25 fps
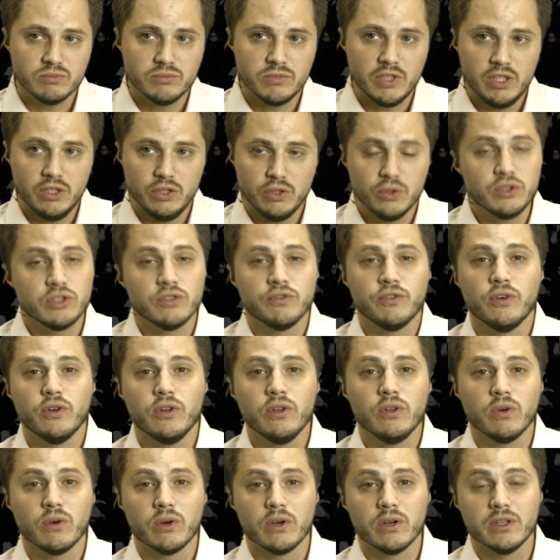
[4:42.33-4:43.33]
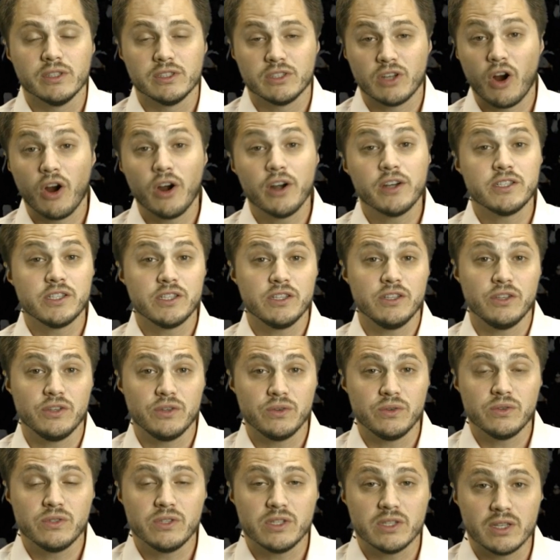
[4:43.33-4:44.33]
useful, or it's hard to
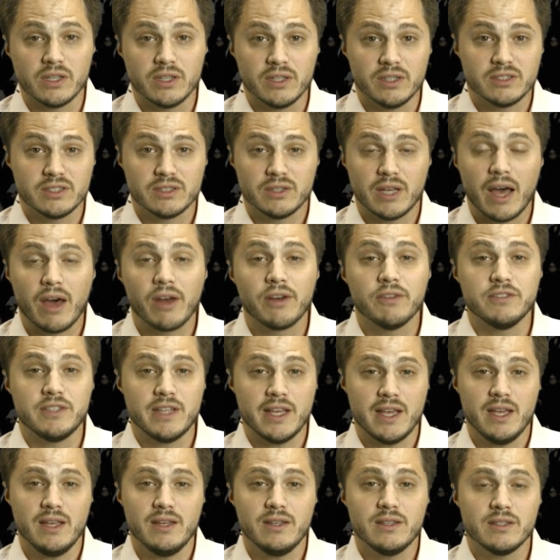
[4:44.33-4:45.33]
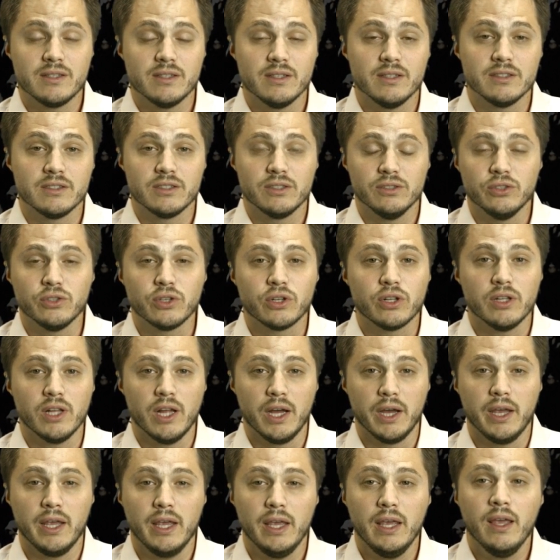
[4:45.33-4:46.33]
use and it's out of date and it's a little
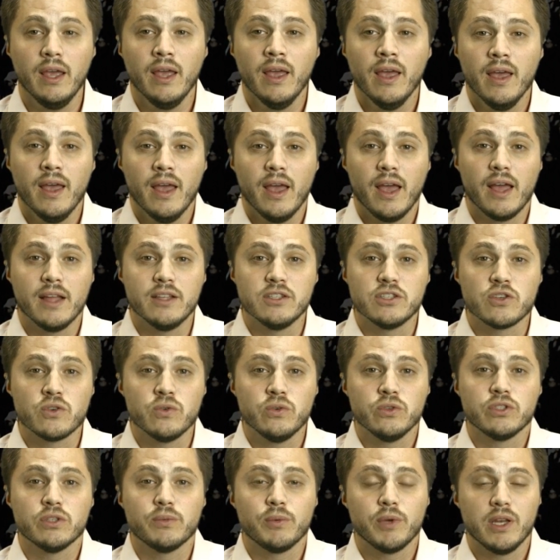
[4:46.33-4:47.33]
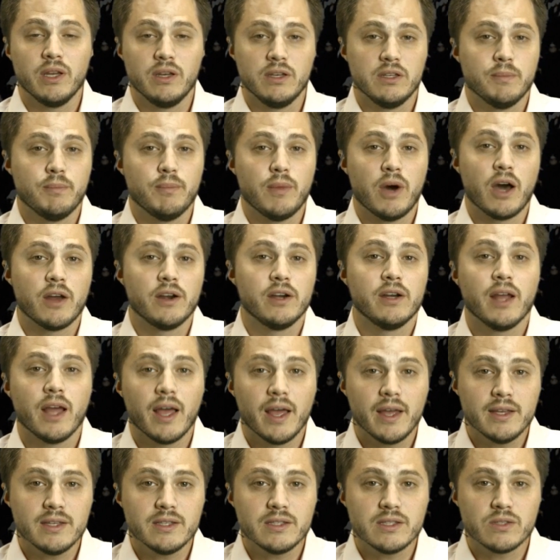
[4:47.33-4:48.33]
clunky, and schools are beginning to
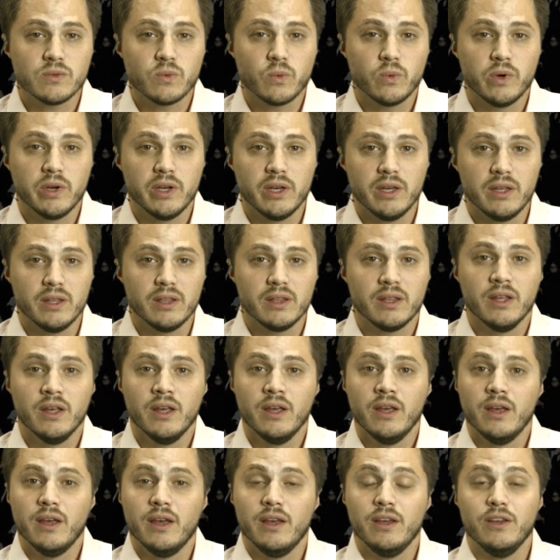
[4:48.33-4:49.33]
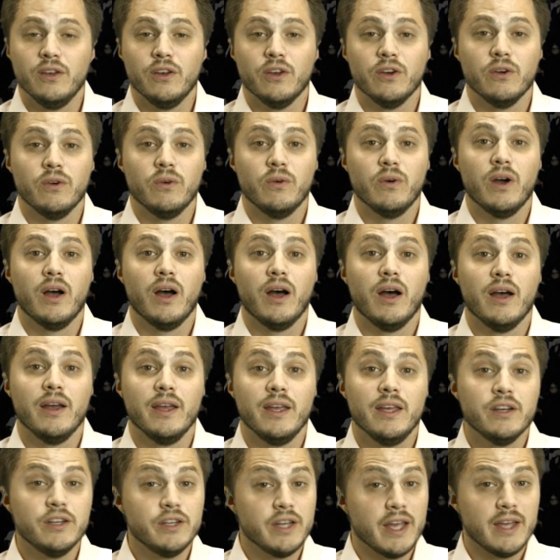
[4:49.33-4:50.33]
modernize with
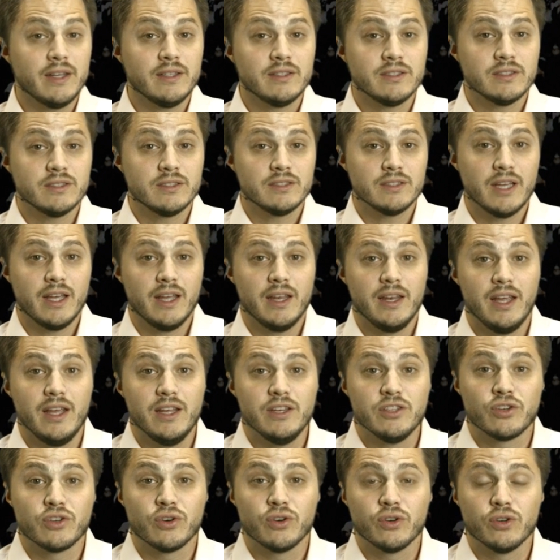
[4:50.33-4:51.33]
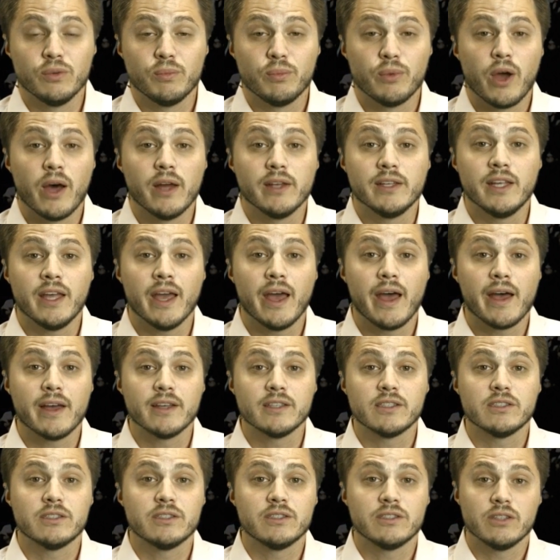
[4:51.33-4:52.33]
internet and internal
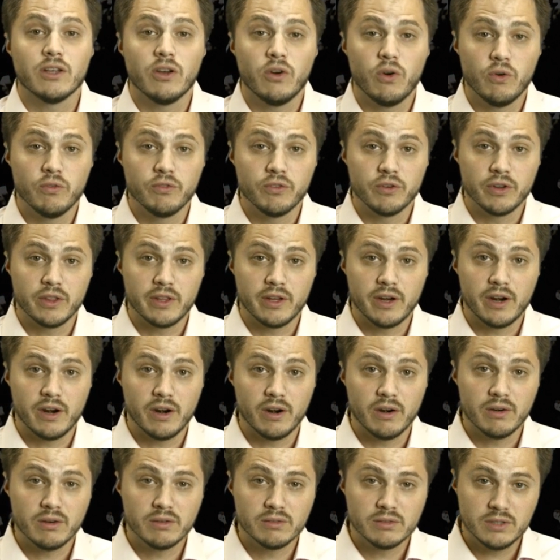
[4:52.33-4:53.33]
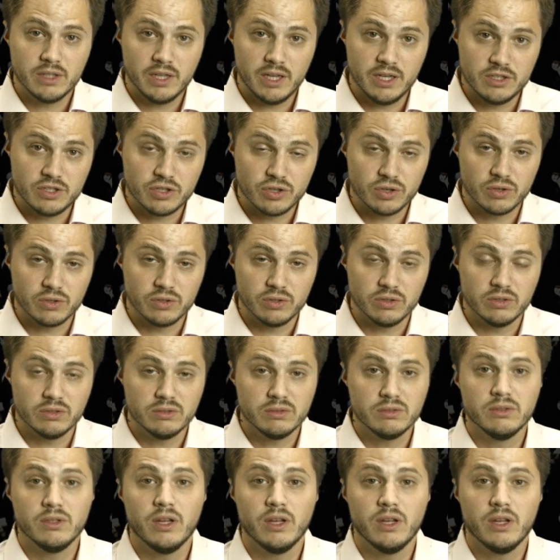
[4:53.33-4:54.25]
broadcasts over their internal